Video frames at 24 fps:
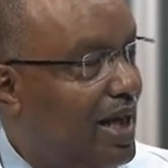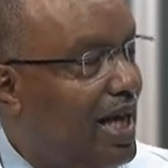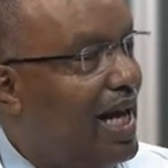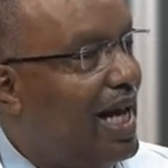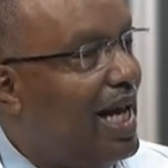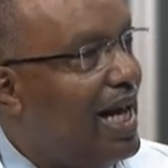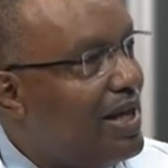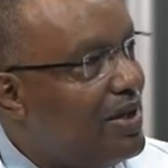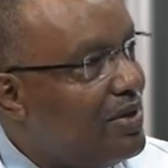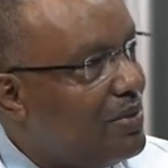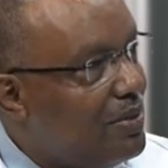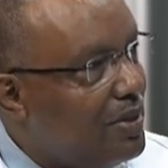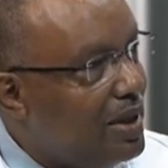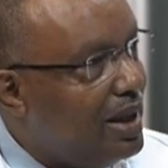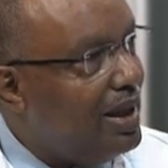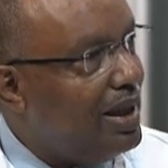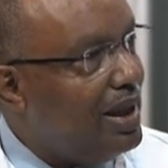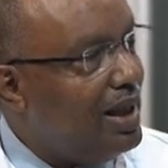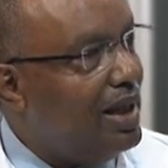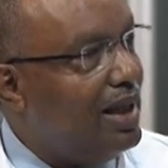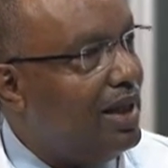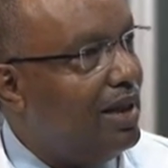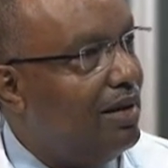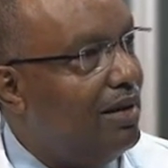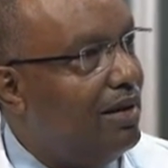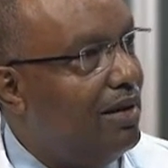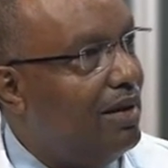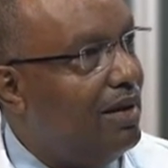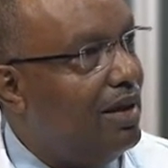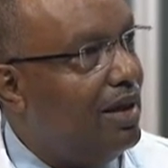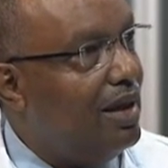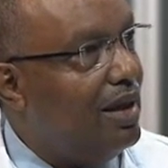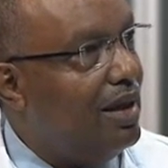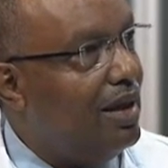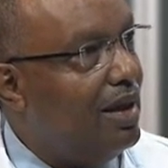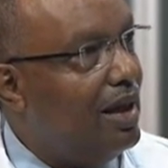is really
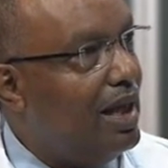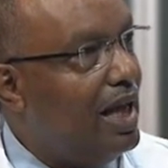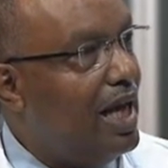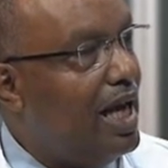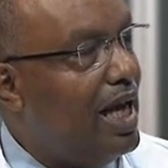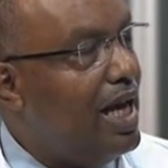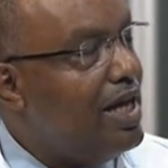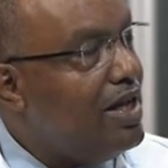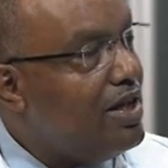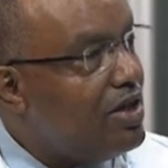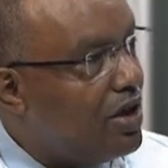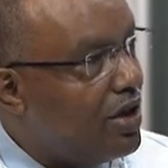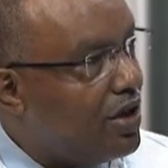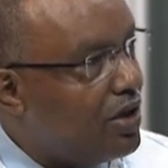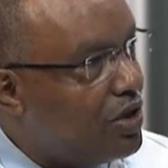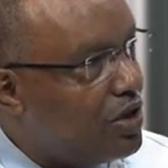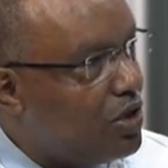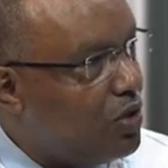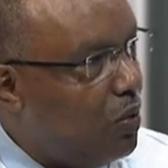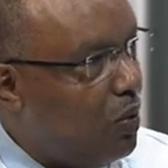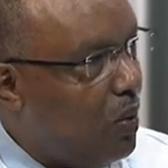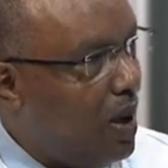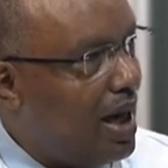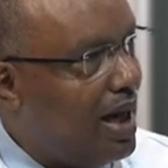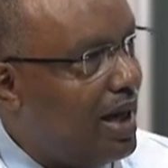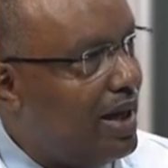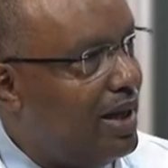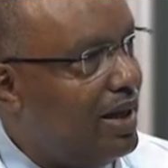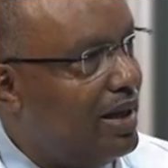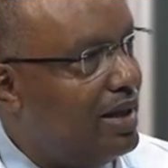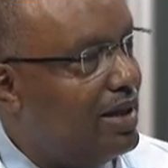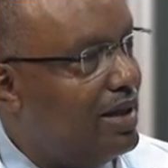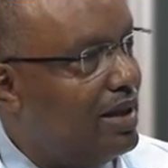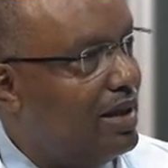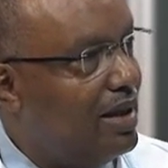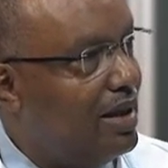
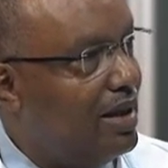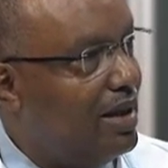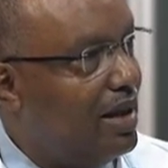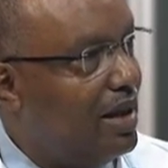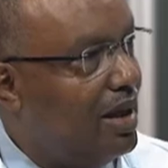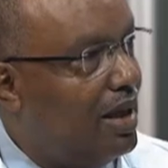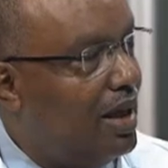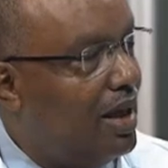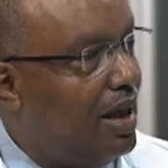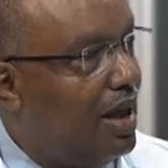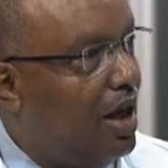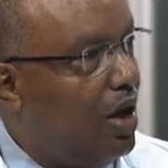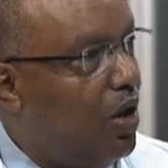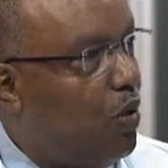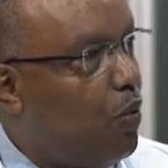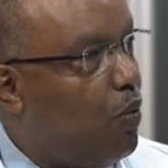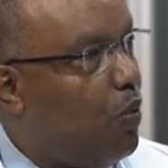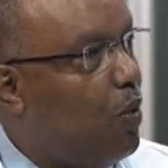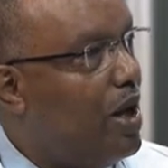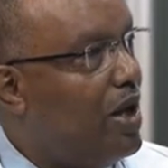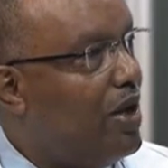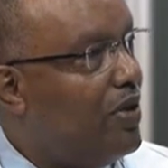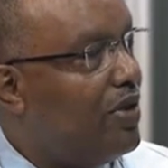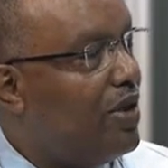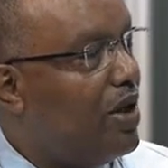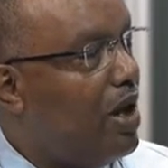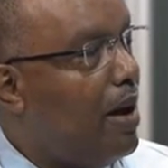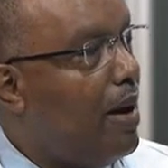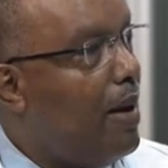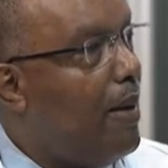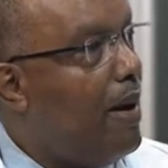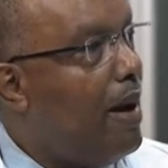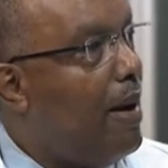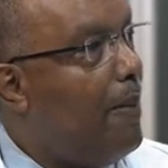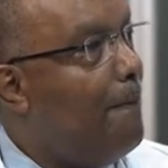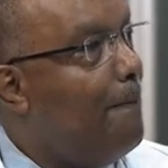intertwined with
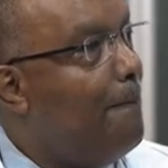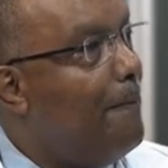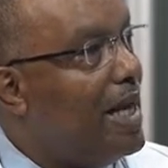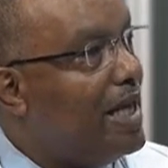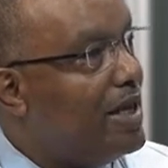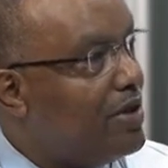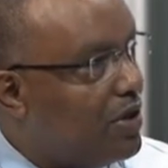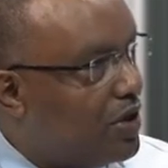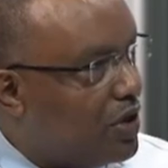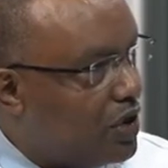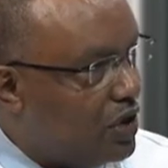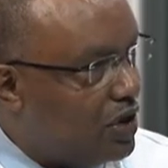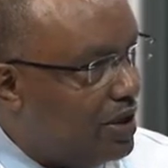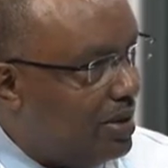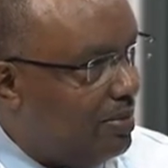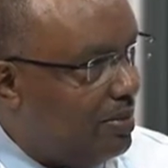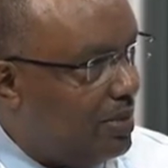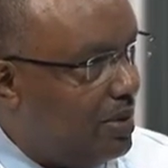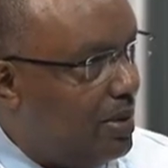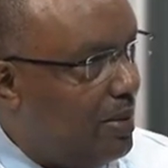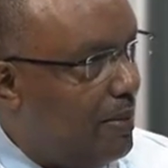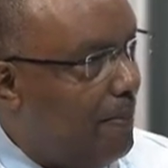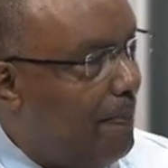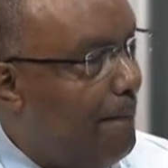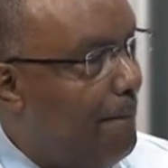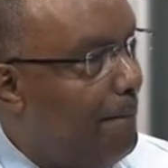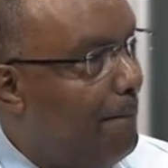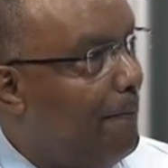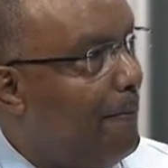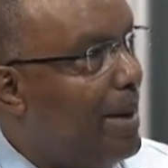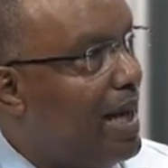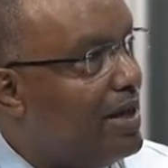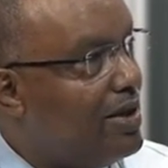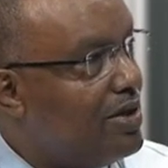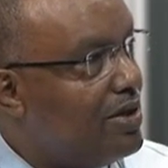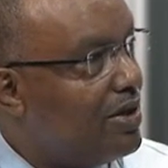mentorship,
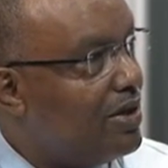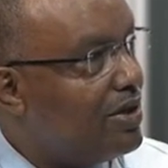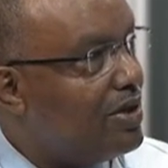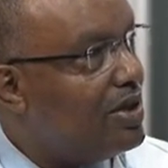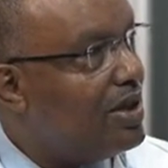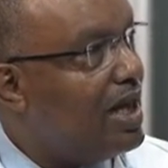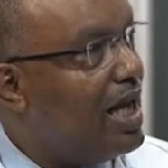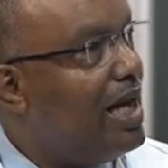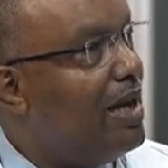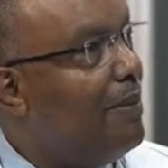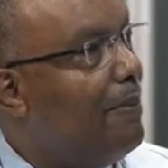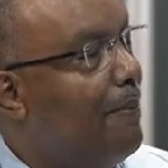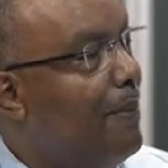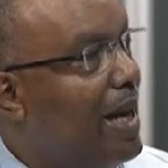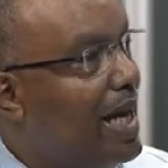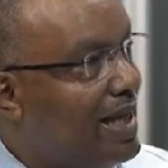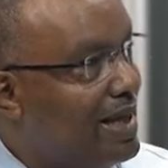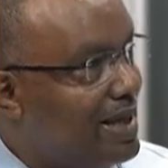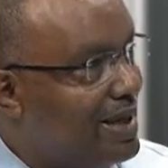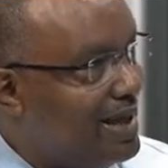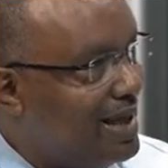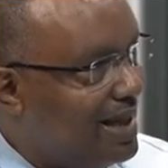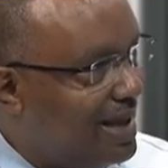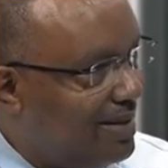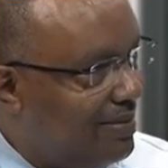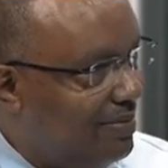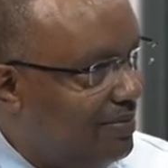mentors and mentee.